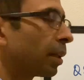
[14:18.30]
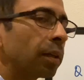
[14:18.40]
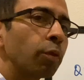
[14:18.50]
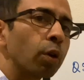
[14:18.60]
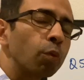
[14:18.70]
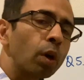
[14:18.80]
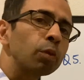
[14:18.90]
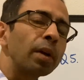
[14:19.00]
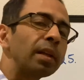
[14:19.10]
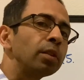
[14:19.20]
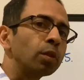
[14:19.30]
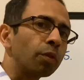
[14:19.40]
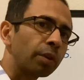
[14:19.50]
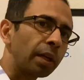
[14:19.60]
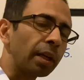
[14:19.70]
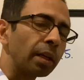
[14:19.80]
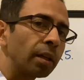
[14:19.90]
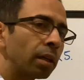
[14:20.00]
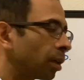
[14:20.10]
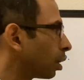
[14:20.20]
that for what values of
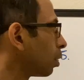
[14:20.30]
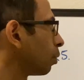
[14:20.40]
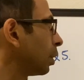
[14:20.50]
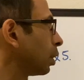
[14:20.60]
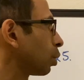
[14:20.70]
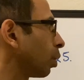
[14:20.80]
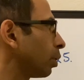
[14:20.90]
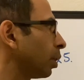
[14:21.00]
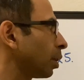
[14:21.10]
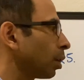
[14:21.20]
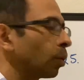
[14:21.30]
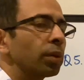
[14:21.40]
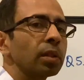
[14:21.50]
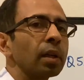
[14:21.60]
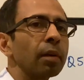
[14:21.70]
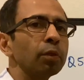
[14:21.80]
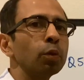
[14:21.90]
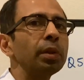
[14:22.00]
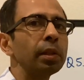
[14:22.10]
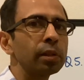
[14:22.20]
k will this quadratic equation have no
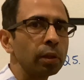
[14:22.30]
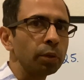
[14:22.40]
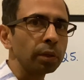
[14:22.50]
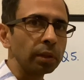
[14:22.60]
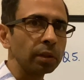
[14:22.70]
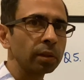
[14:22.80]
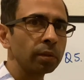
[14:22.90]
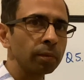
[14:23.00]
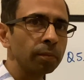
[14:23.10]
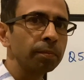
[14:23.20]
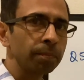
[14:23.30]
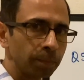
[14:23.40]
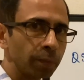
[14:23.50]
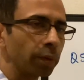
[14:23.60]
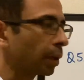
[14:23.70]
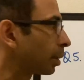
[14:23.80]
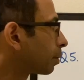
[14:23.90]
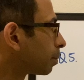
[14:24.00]
real solutions. Right?